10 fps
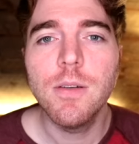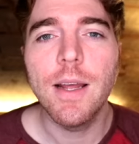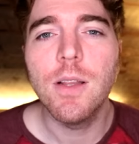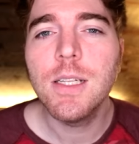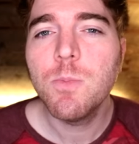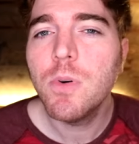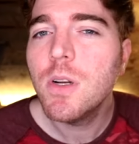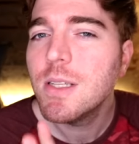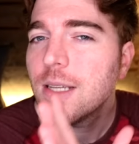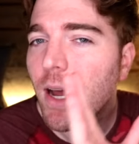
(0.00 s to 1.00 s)
Now let's
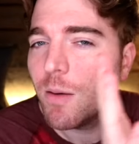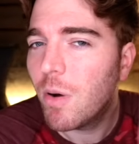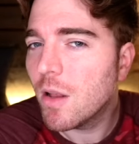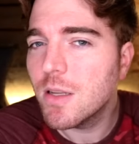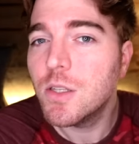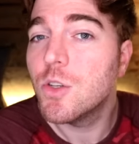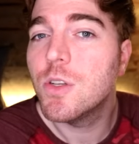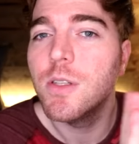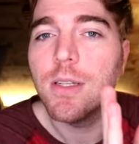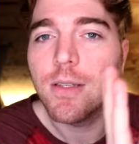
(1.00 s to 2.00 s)
put aside
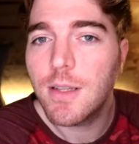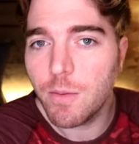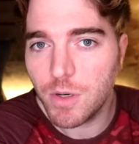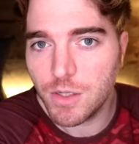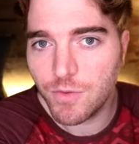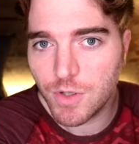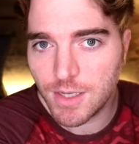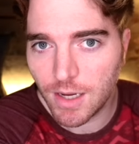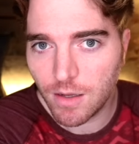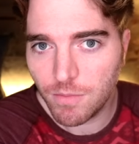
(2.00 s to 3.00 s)
politicians and celebrities for a
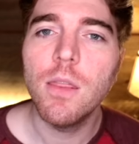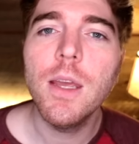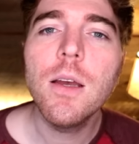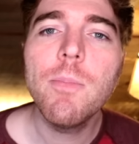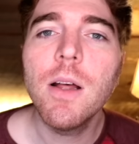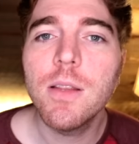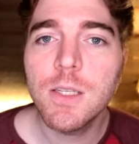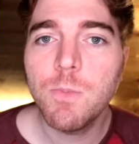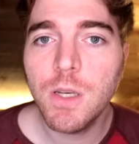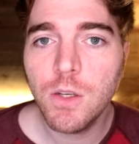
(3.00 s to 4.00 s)
second. Think about
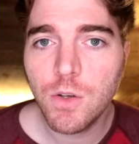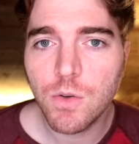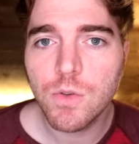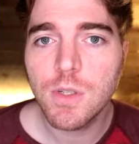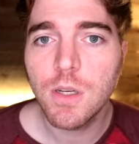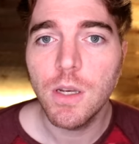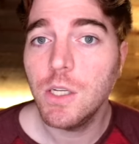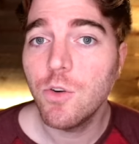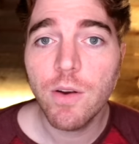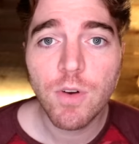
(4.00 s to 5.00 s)
this being used
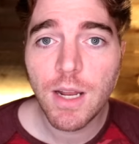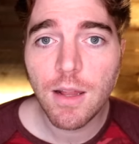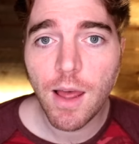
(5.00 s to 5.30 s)
in your everyday